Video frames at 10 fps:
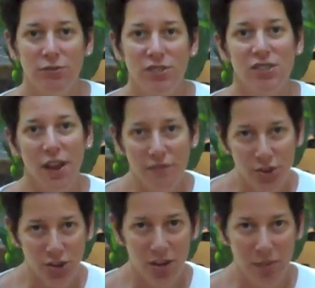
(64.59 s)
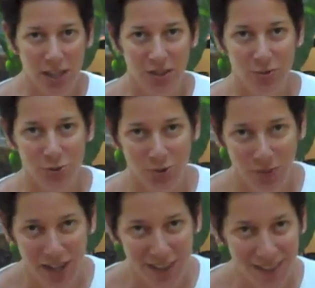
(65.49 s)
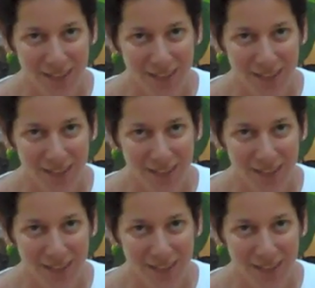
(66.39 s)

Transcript: stuff they're coming in the room with,